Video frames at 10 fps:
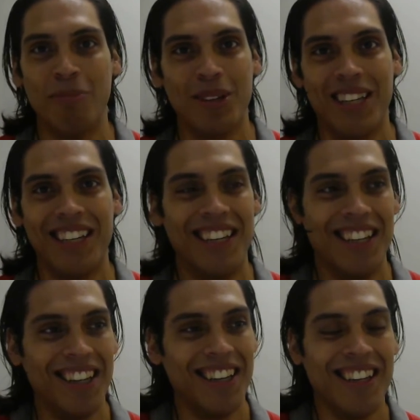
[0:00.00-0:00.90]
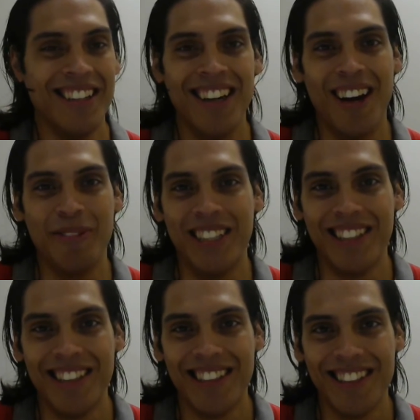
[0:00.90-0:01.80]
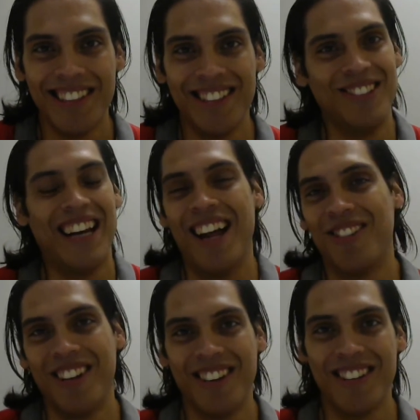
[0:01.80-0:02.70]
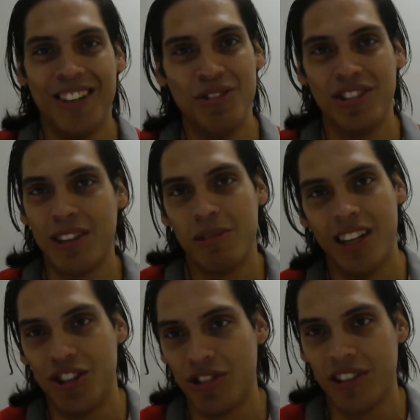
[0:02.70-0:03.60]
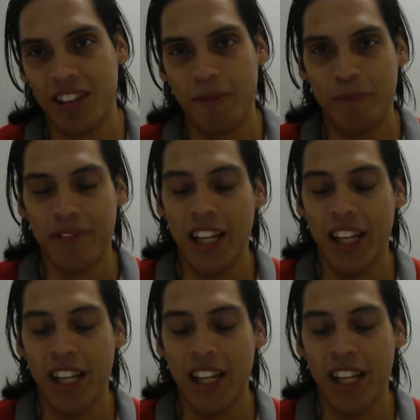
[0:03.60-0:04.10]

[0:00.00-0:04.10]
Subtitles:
But no, I mean, dude, I don't know. It's just something interesting.